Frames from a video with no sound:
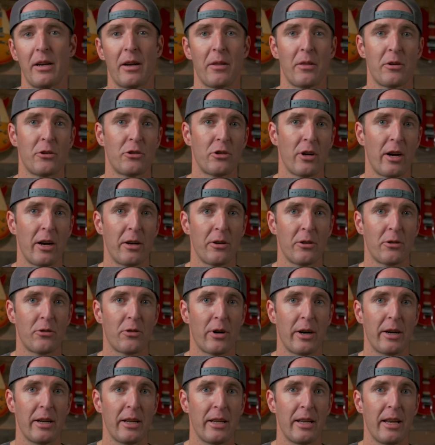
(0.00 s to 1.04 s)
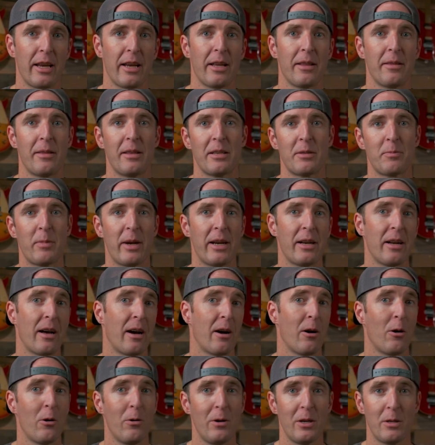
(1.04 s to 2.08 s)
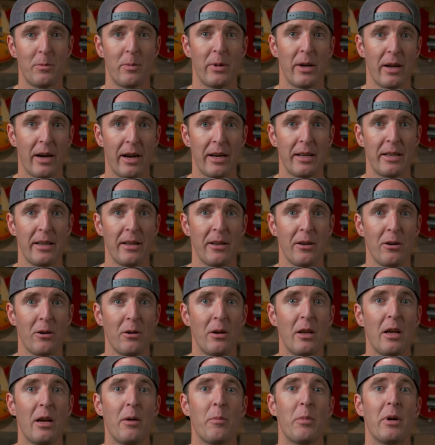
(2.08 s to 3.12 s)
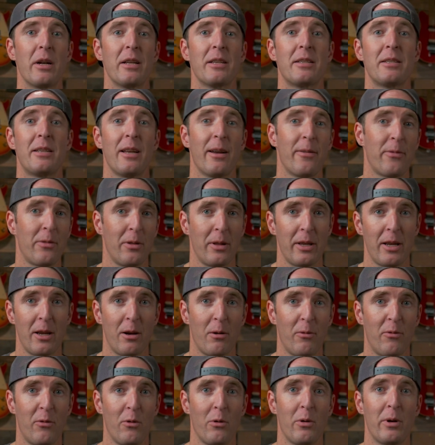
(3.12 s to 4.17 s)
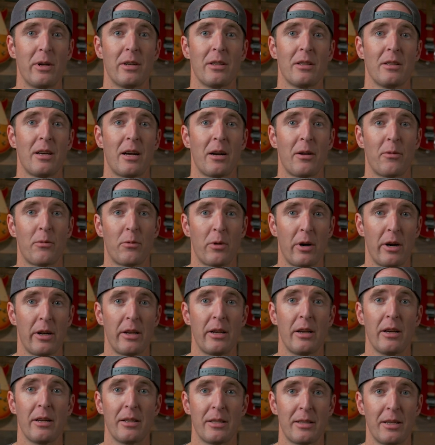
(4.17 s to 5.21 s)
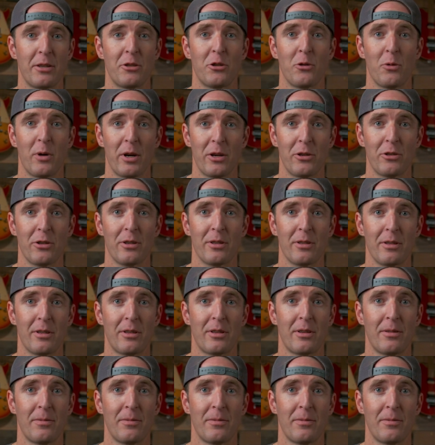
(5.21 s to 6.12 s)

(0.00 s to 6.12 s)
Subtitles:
on the shot you're trying to get, this may not always be ideal, but it's definitely helpful in a lot of run and gun situations.